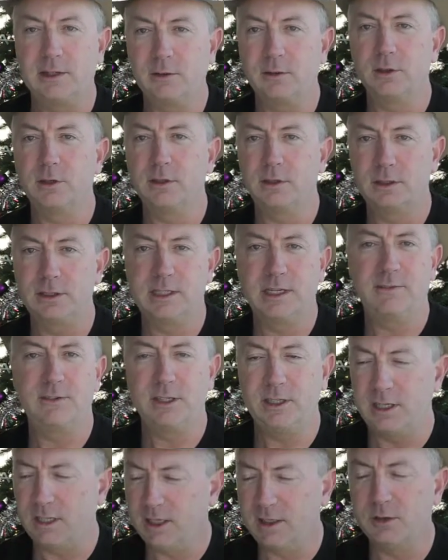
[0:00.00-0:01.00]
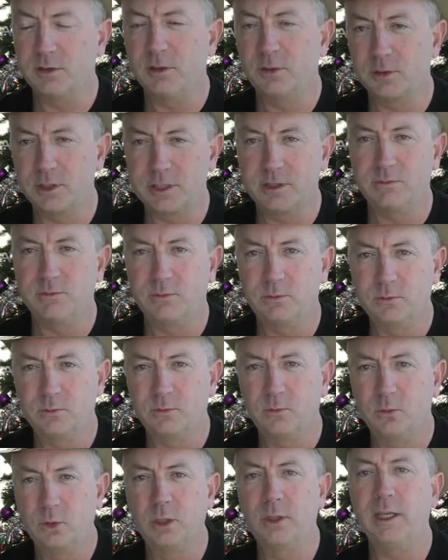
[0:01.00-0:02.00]
There were seven, you know, there were some
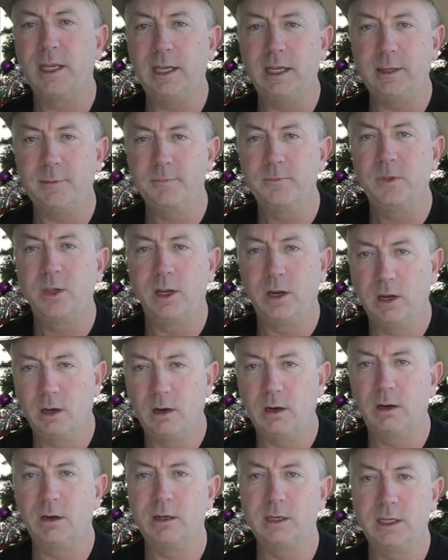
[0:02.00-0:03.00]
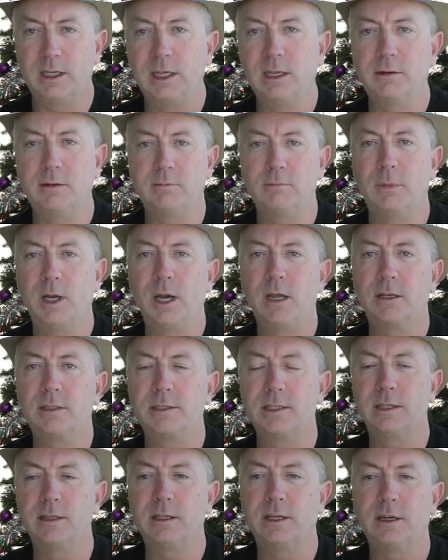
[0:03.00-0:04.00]
really hard to get
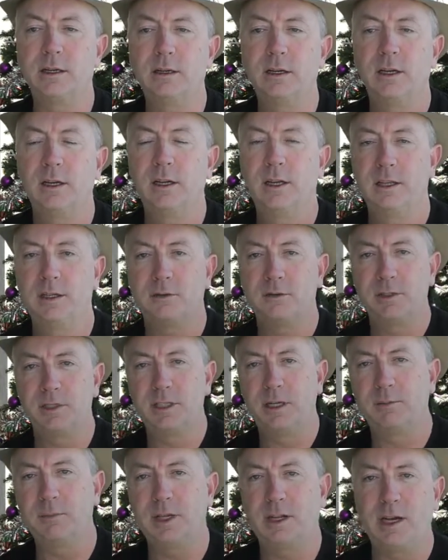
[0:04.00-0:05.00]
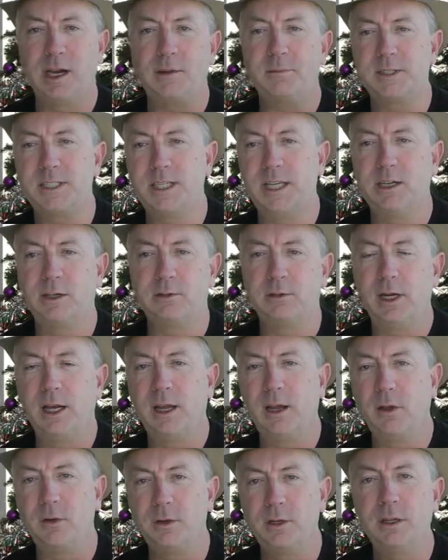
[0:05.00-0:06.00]
bottles in there. There were some that I'd seen
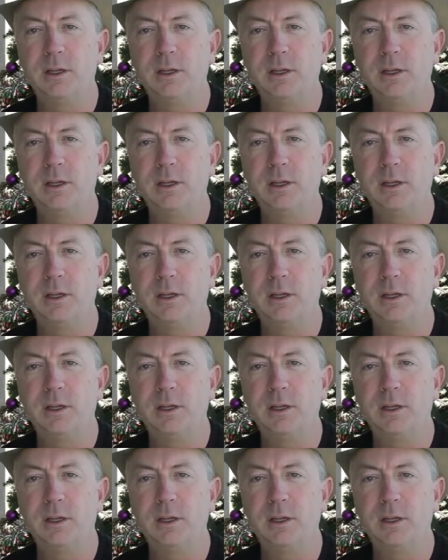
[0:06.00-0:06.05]
around.